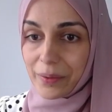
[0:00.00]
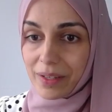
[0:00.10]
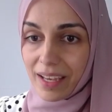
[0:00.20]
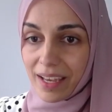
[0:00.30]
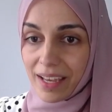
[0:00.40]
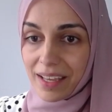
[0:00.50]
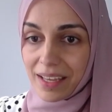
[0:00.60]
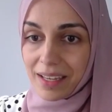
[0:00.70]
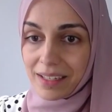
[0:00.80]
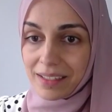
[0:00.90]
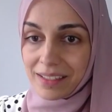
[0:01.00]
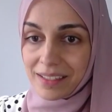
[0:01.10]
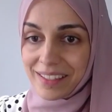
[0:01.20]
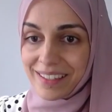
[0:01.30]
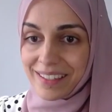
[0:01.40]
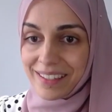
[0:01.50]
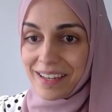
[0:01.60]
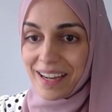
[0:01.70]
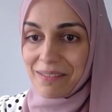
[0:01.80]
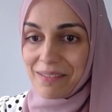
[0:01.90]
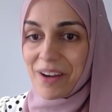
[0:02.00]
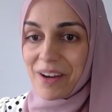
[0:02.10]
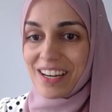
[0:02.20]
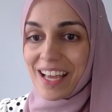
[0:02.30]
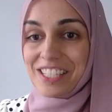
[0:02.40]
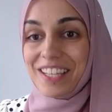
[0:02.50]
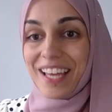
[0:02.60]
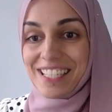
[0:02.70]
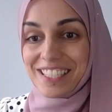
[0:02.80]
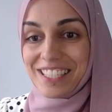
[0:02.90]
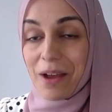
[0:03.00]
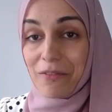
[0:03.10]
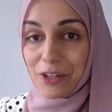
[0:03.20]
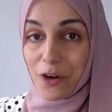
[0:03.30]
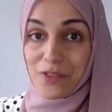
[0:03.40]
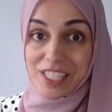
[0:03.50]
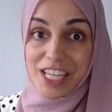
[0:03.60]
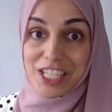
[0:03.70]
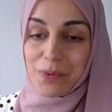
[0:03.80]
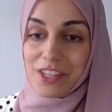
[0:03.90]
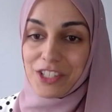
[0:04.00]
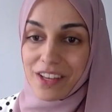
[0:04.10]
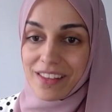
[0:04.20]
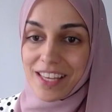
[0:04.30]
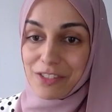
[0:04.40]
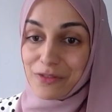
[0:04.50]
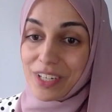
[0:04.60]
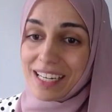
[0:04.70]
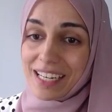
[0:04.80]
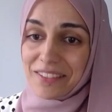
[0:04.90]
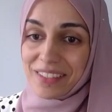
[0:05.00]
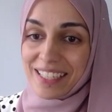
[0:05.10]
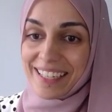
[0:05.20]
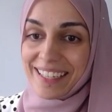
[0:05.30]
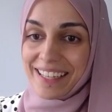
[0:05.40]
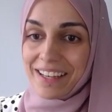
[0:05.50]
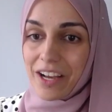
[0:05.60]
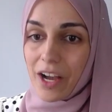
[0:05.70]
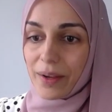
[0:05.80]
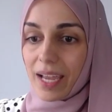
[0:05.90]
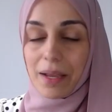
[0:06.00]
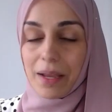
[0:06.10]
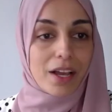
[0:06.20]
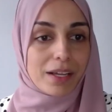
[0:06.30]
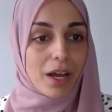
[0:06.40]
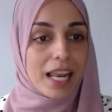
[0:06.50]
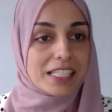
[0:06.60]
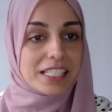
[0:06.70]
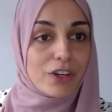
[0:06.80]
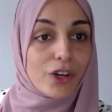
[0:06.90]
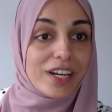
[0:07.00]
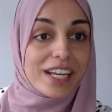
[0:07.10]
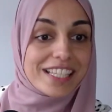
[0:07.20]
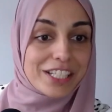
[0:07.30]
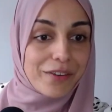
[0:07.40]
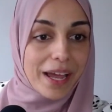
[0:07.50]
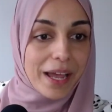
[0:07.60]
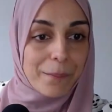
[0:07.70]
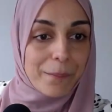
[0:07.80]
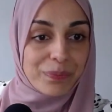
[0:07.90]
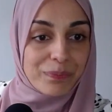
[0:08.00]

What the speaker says: Okay. Mashallah, it's nice to see you having conversations with each other. That's really lovely. Okay, let's have a look on Instagram.